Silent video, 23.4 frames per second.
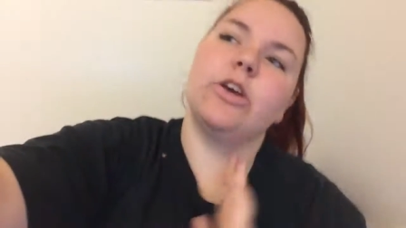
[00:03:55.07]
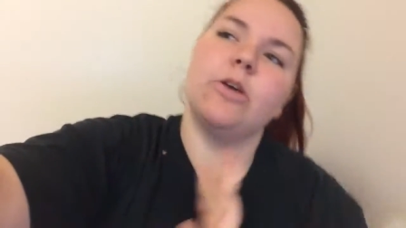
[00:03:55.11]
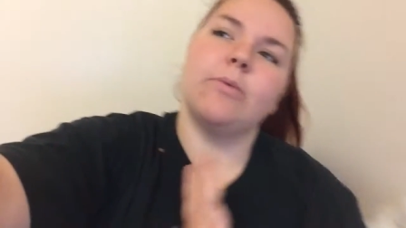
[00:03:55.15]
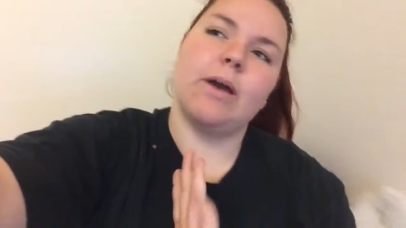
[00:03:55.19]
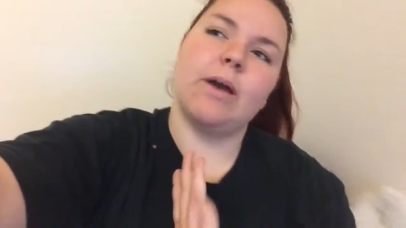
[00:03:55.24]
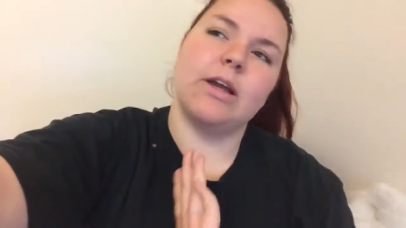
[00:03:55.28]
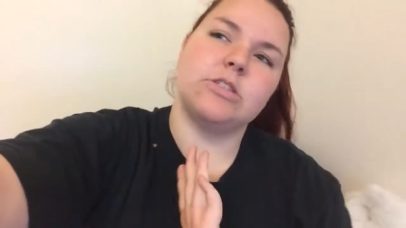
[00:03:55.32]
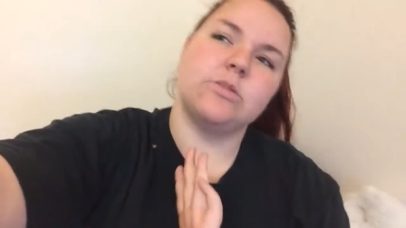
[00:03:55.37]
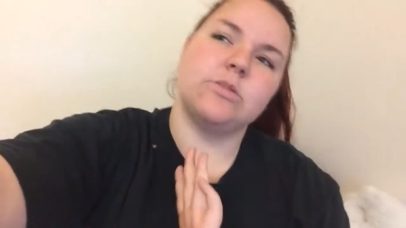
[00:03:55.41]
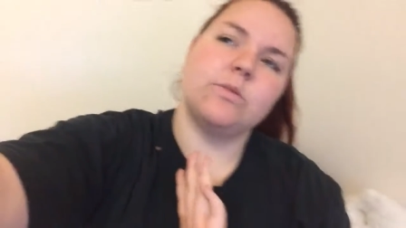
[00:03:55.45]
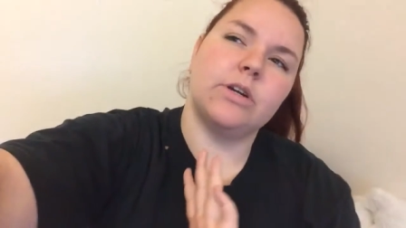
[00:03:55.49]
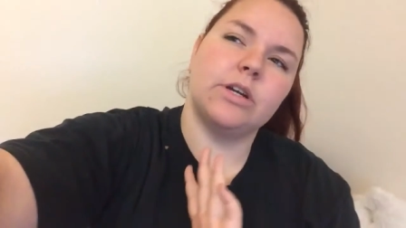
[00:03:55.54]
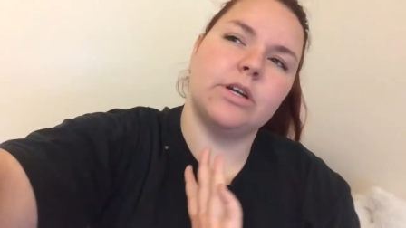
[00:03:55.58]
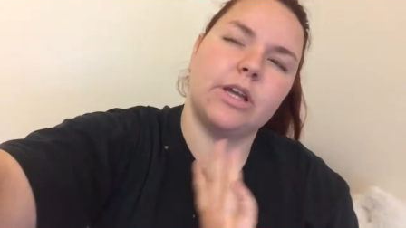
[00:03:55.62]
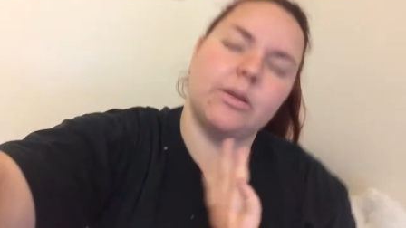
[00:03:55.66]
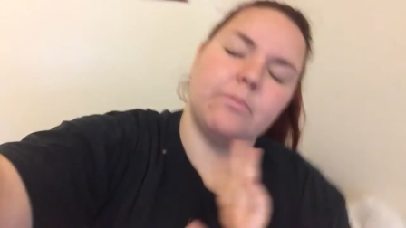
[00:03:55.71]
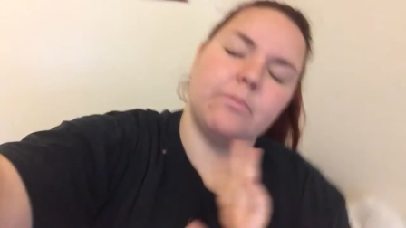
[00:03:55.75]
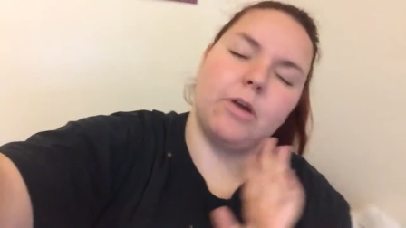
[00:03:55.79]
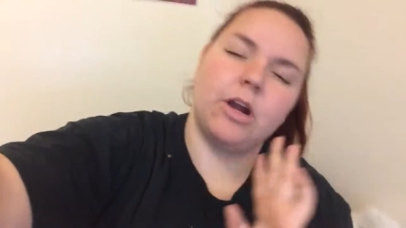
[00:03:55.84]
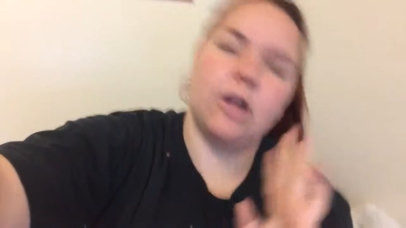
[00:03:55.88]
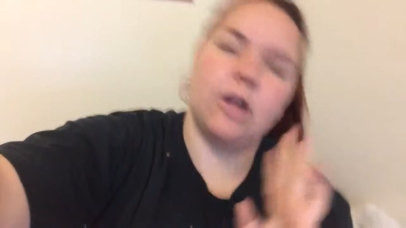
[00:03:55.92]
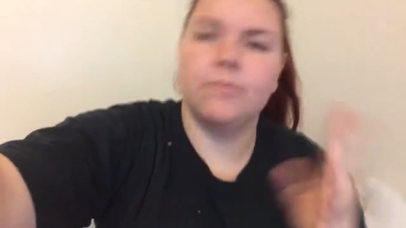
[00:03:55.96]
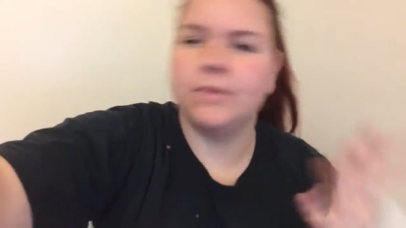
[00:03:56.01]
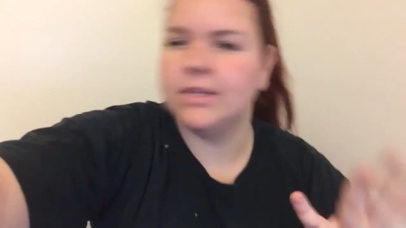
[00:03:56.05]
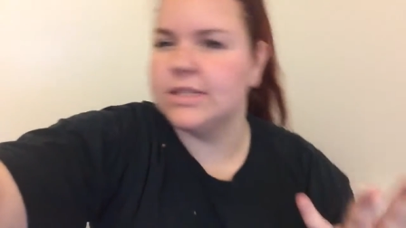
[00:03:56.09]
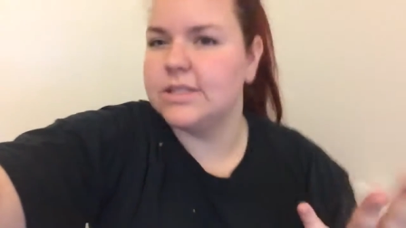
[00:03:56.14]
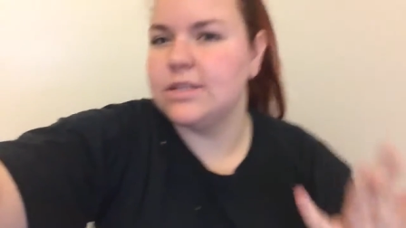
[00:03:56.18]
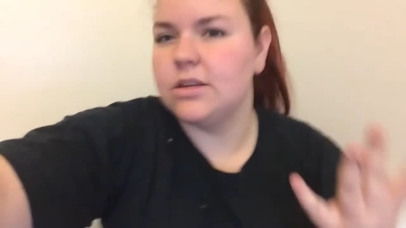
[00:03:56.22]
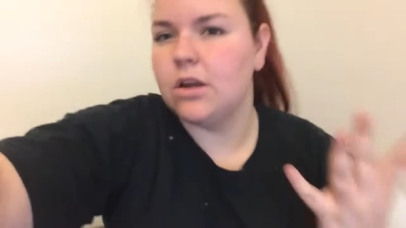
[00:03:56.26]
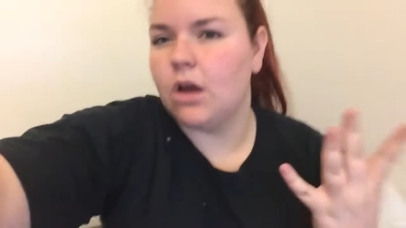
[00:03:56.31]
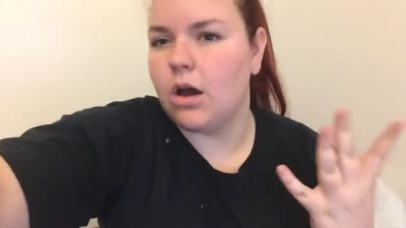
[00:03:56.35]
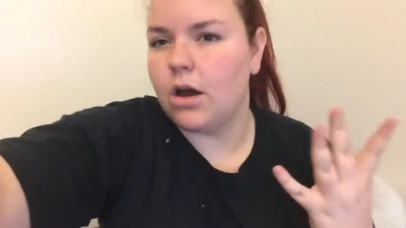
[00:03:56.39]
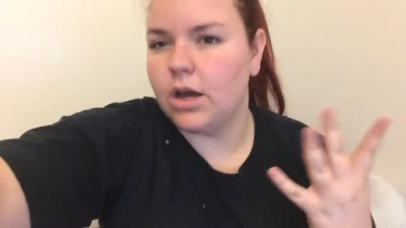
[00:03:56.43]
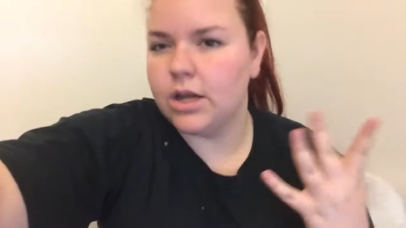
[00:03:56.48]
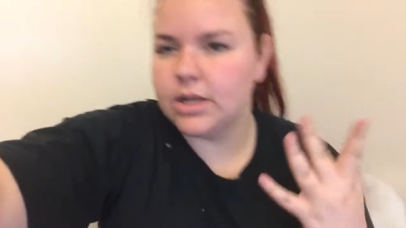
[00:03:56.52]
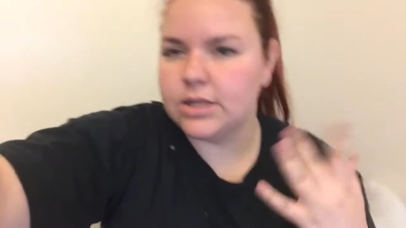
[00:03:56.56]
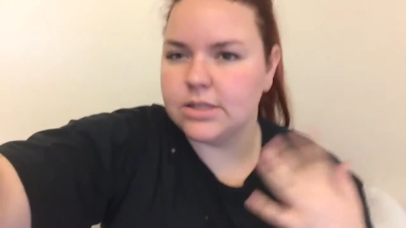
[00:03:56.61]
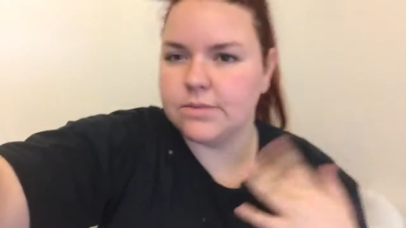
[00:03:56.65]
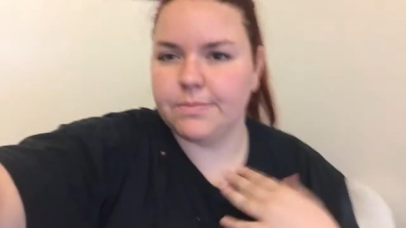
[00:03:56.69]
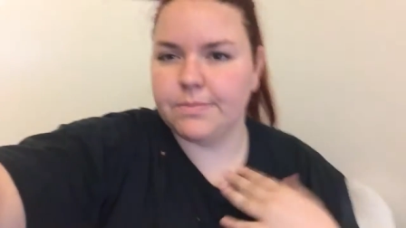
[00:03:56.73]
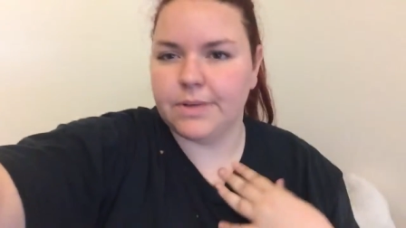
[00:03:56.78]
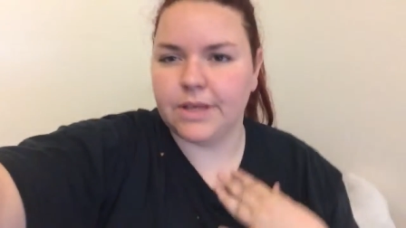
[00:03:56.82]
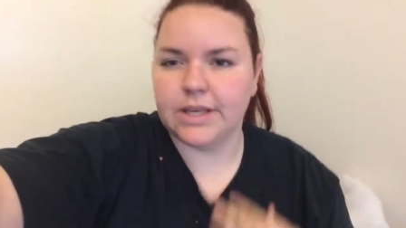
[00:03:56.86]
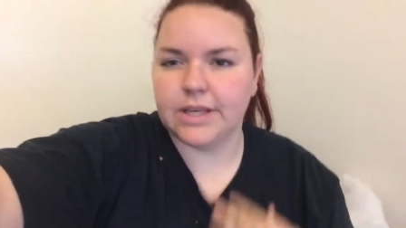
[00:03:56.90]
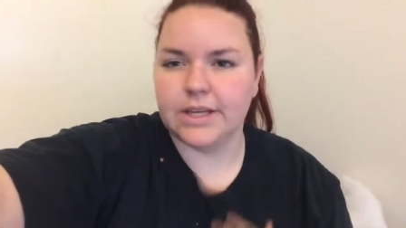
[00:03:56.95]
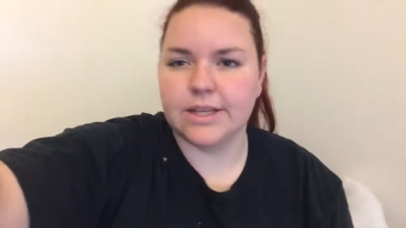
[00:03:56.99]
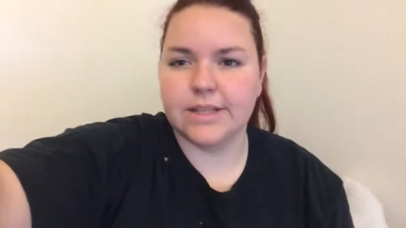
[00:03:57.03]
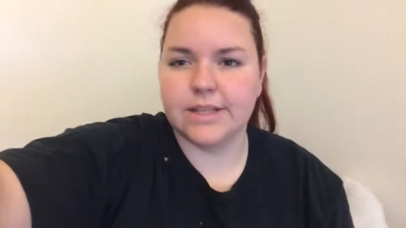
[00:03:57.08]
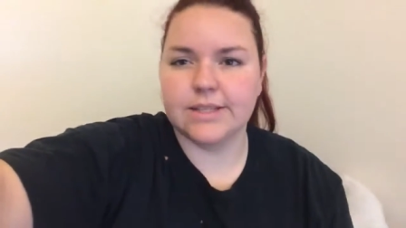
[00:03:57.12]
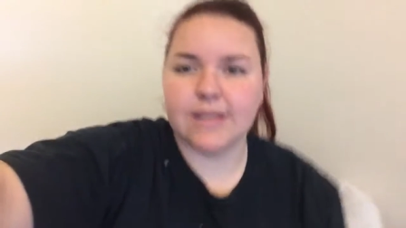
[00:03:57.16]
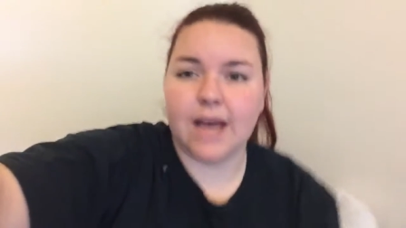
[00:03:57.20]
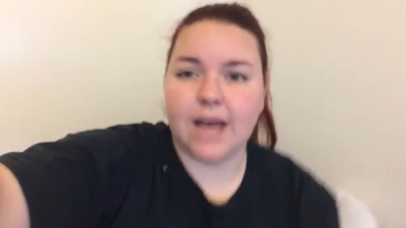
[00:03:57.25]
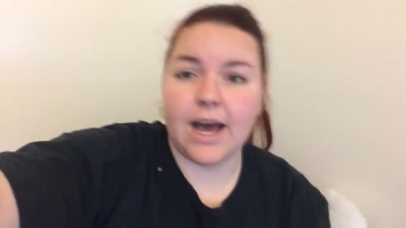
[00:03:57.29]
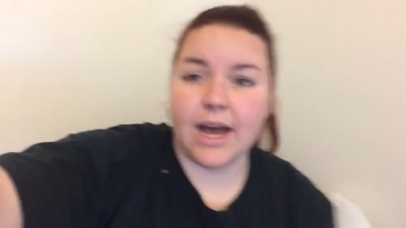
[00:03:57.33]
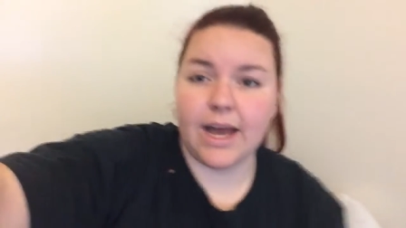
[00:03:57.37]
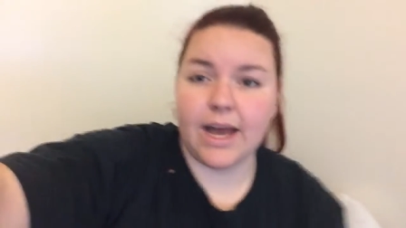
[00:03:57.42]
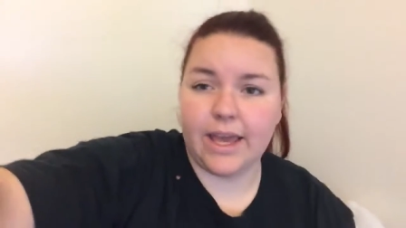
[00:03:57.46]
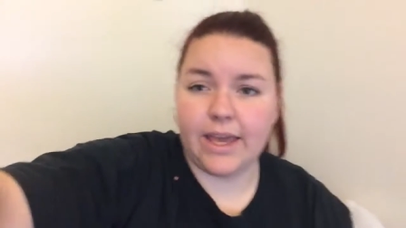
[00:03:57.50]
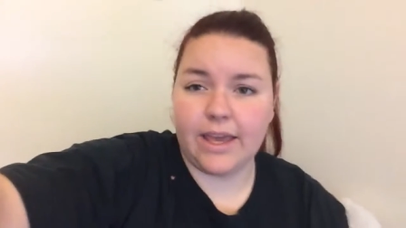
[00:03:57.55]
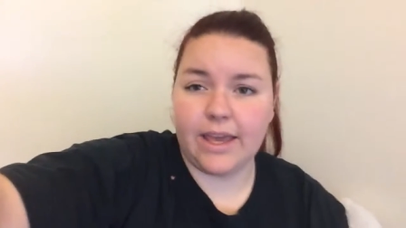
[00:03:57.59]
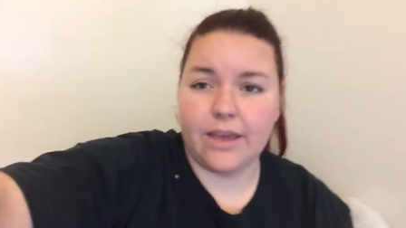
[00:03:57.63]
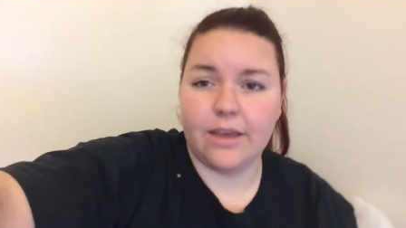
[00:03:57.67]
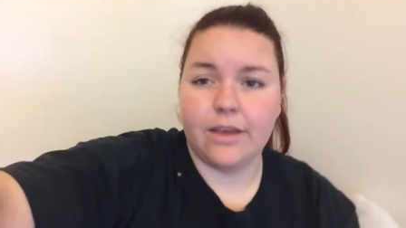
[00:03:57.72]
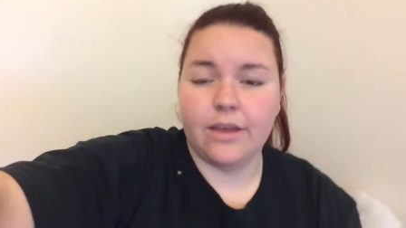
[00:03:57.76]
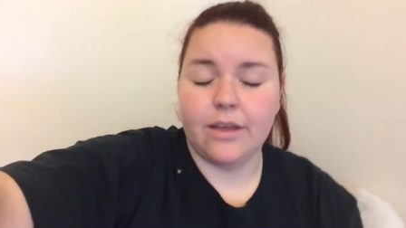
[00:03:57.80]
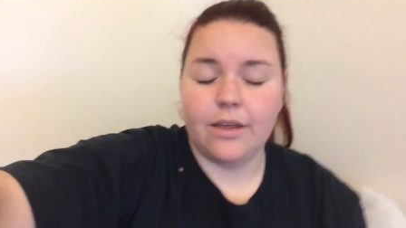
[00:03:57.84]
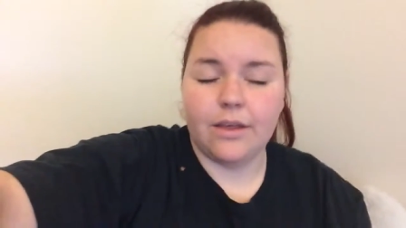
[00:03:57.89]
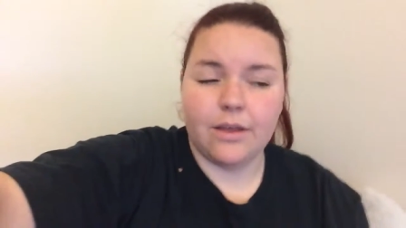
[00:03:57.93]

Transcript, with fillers: to go back to work and part of me is not because I